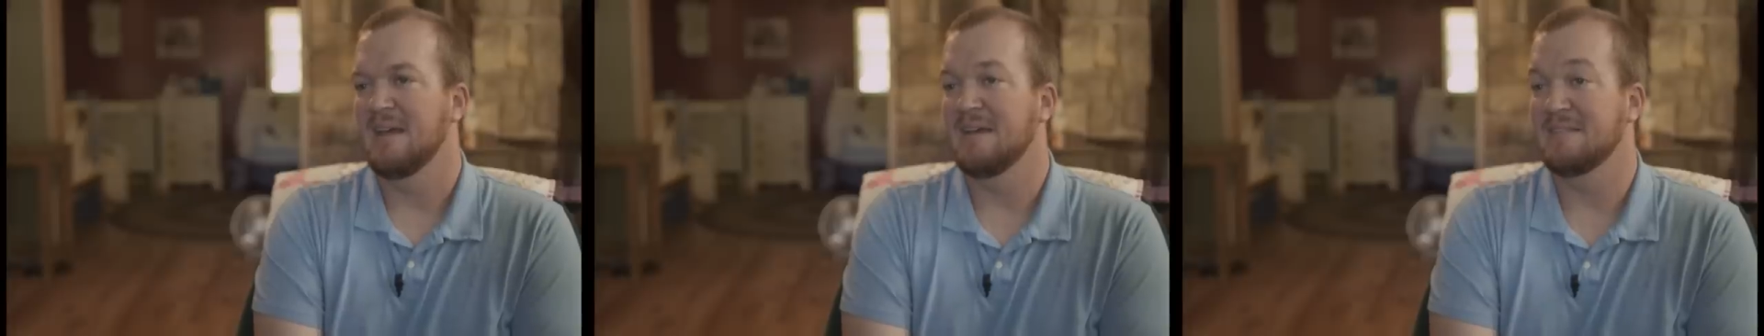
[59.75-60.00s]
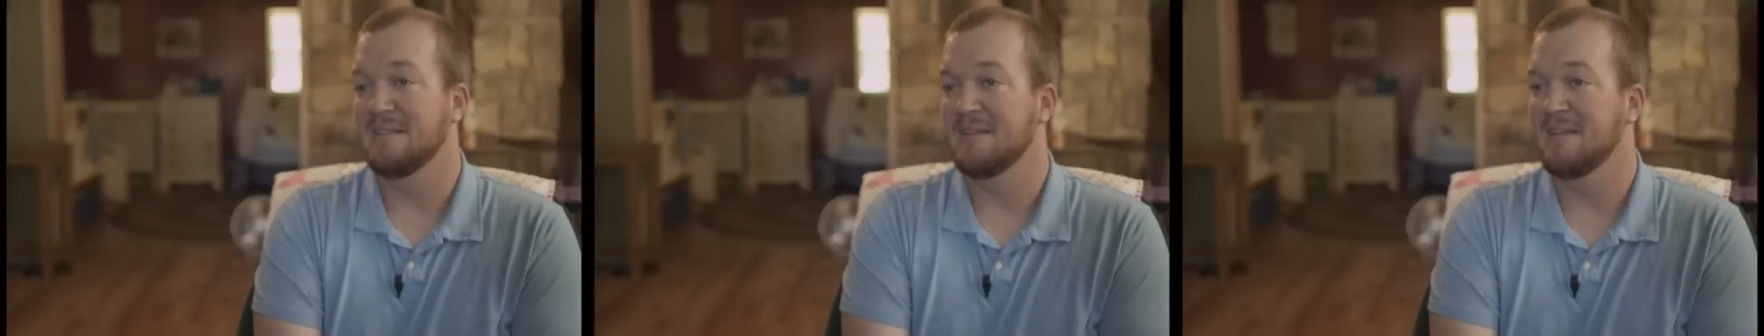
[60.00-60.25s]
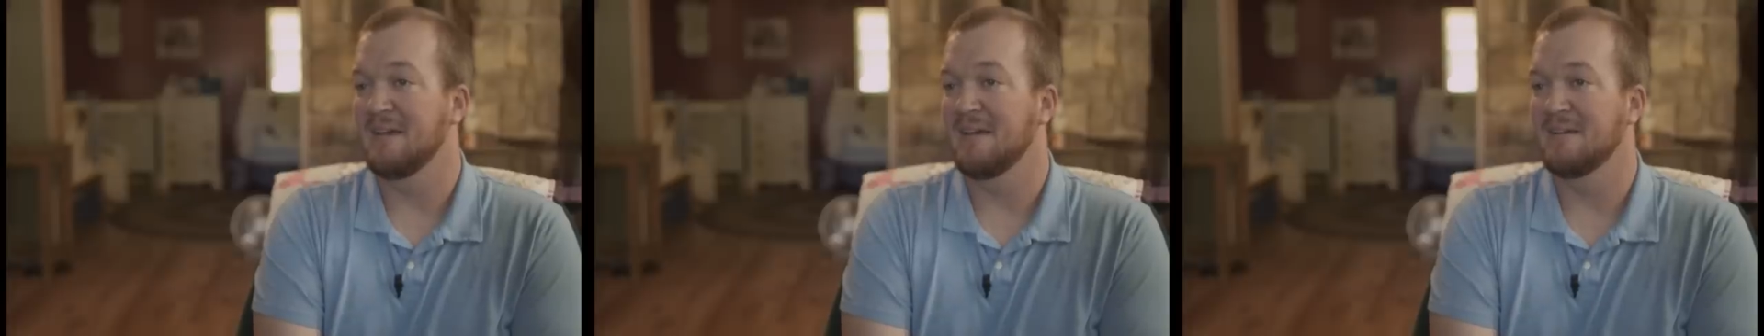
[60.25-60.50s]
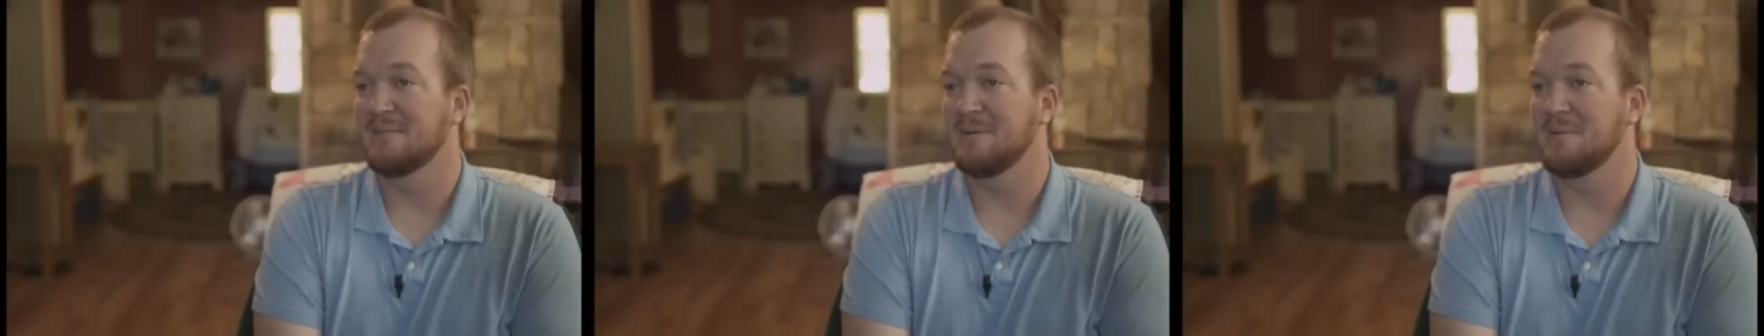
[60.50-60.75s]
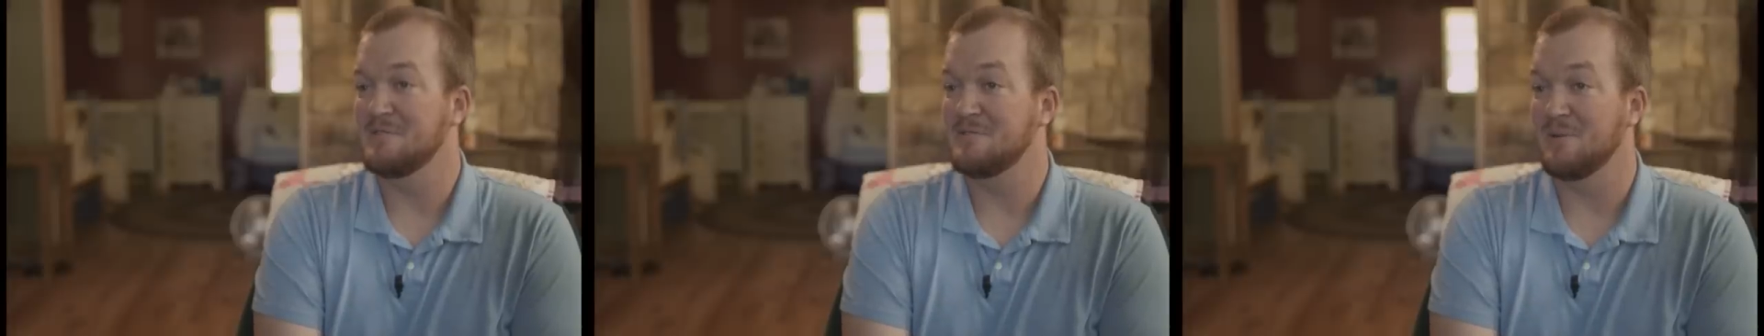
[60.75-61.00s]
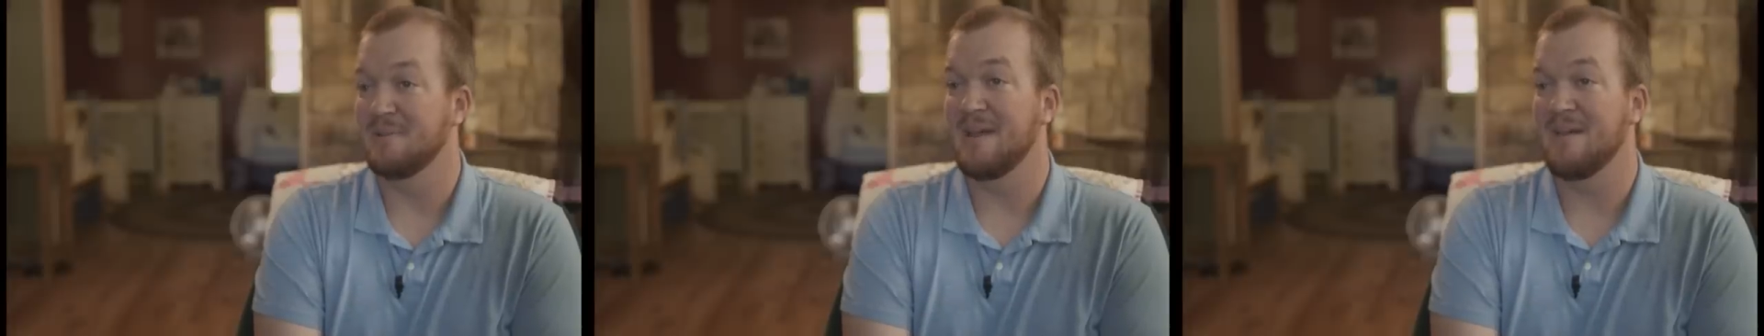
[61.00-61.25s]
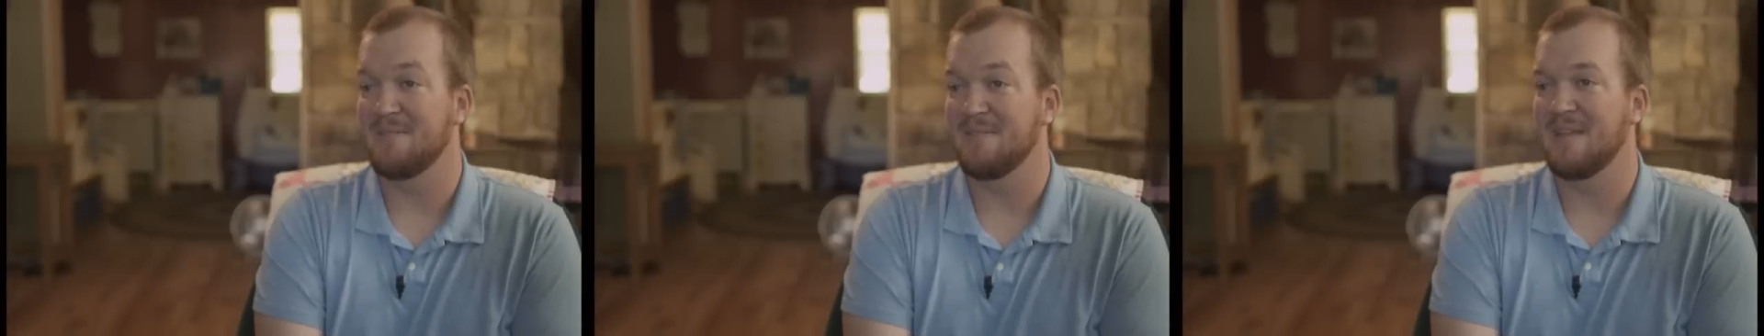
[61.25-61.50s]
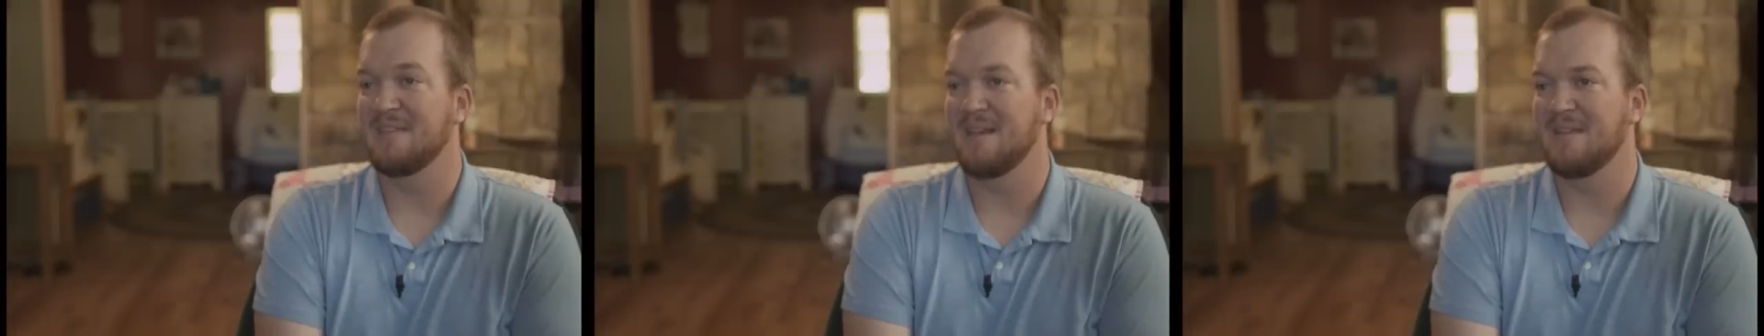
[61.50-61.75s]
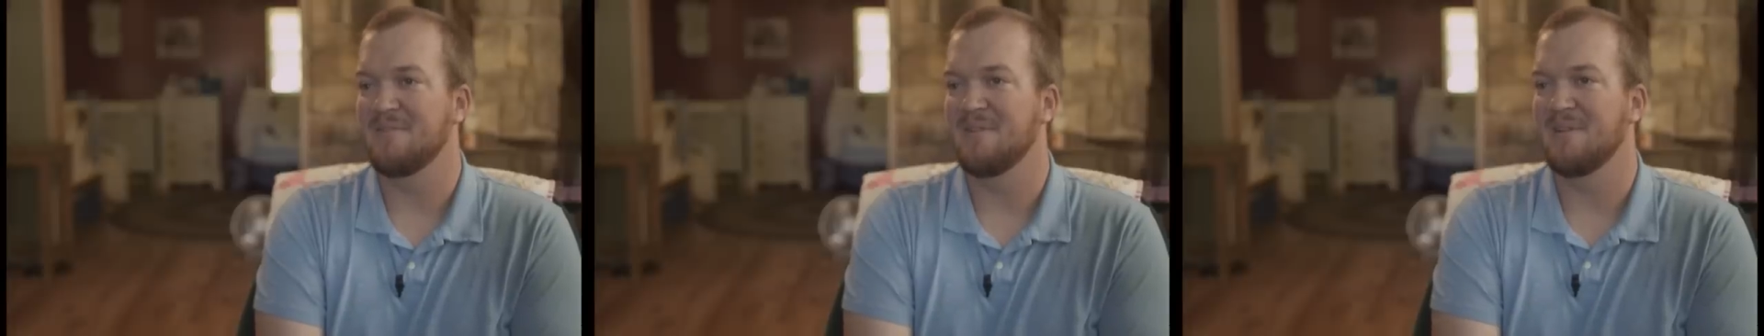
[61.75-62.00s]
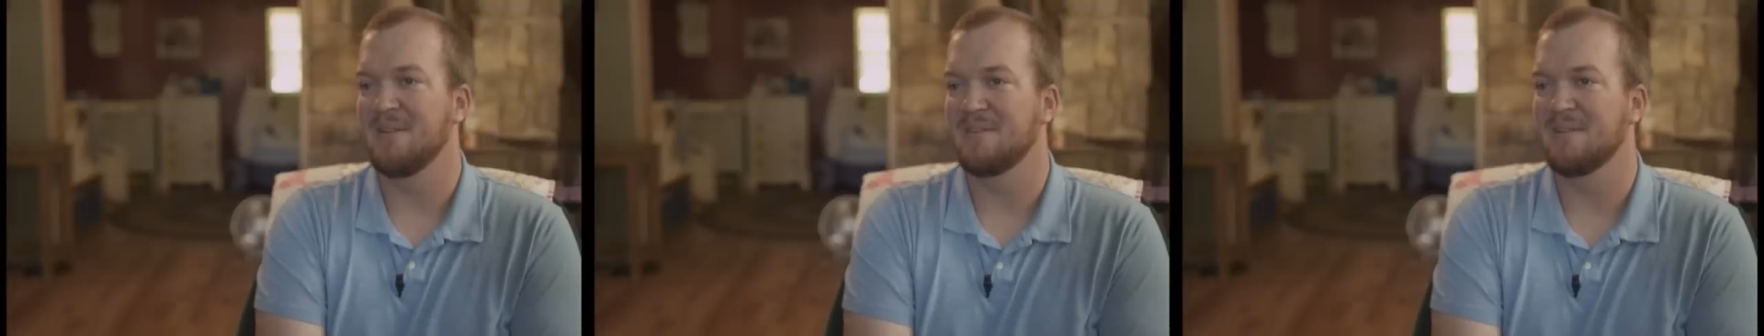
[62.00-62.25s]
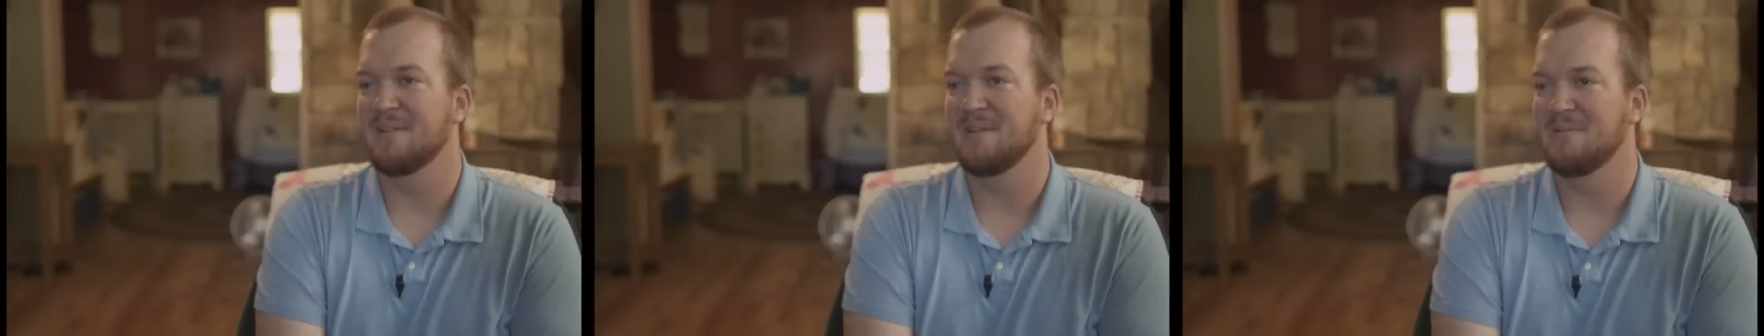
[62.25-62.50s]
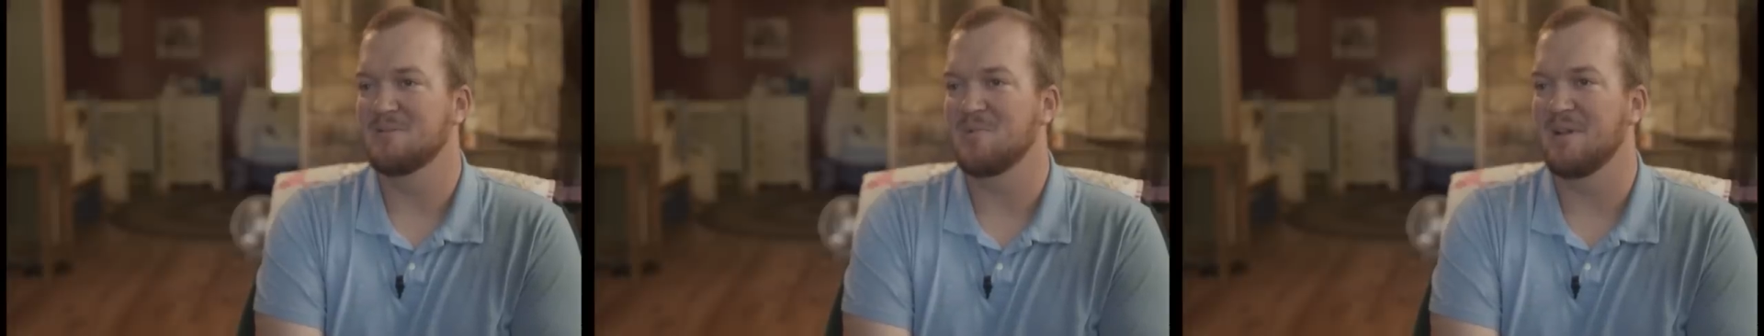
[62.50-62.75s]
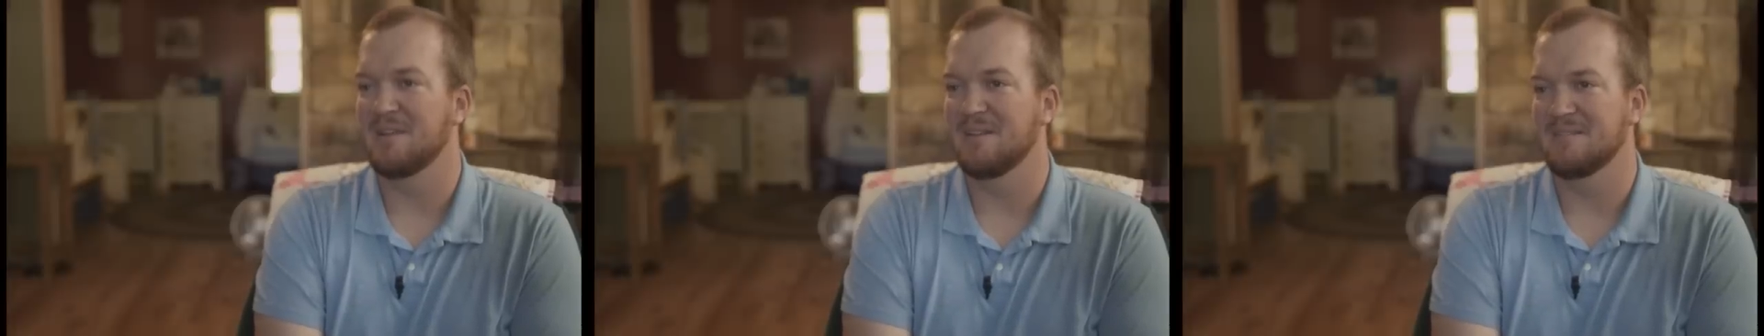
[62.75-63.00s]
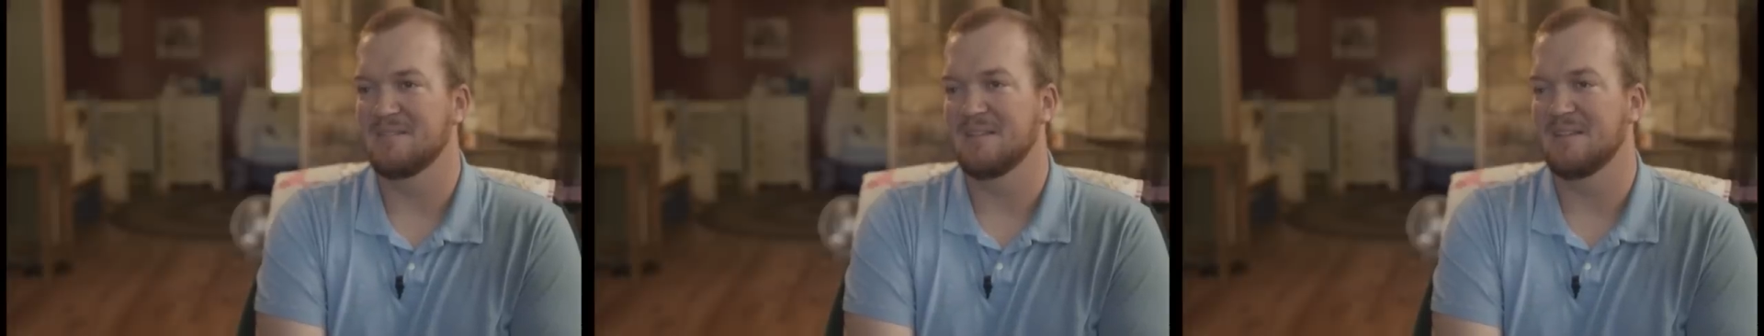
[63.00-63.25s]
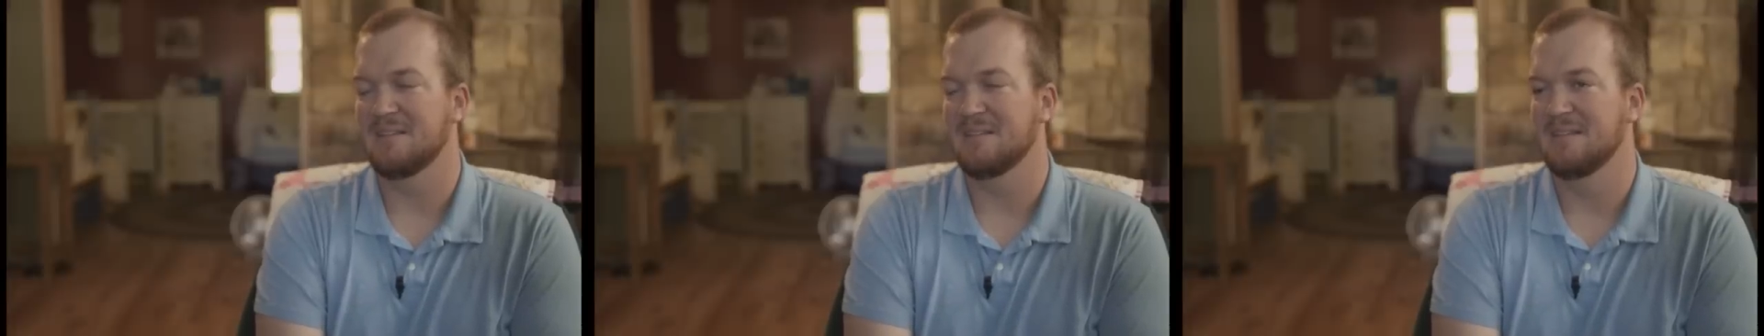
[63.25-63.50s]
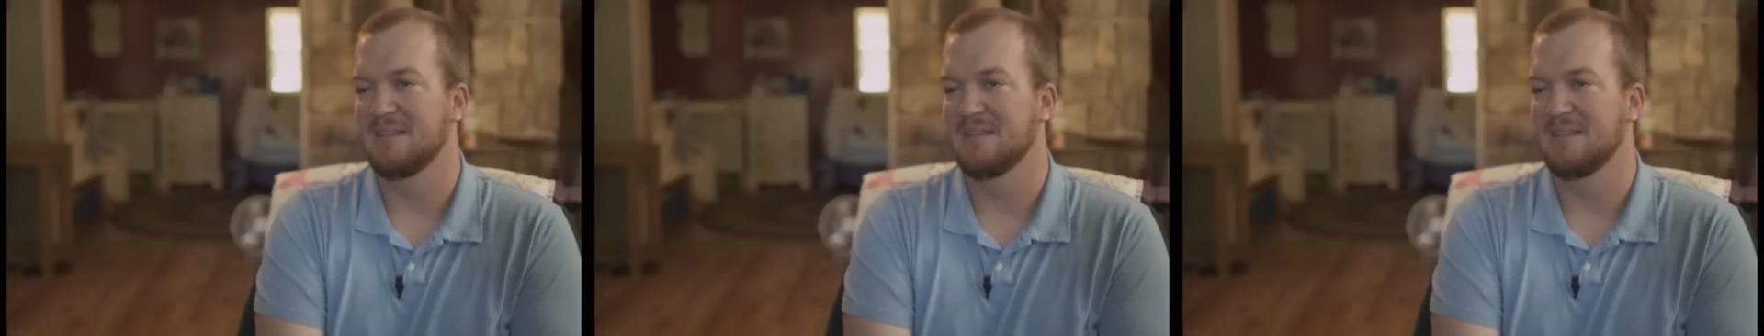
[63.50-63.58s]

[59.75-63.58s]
And then it was shortly after that that I found out that Lydia was pregnant, and